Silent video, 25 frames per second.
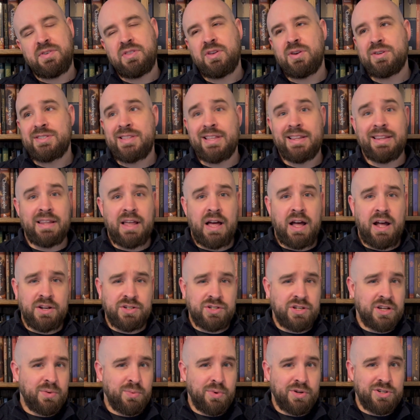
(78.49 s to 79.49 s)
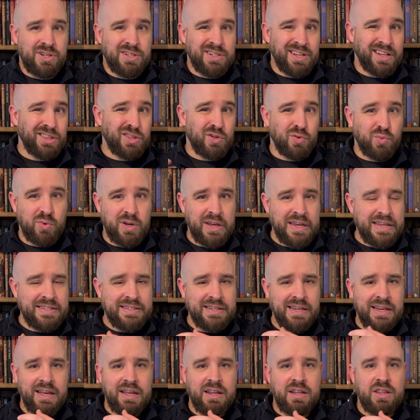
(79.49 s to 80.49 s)
There's the logic, which is like the
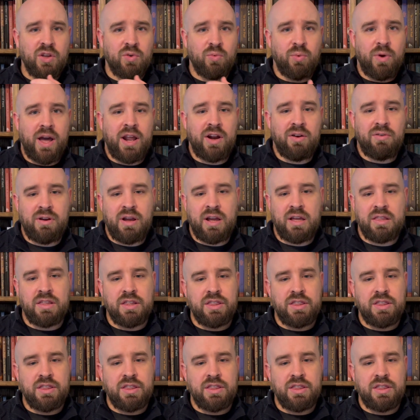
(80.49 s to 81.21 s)
reason, the rhetoric,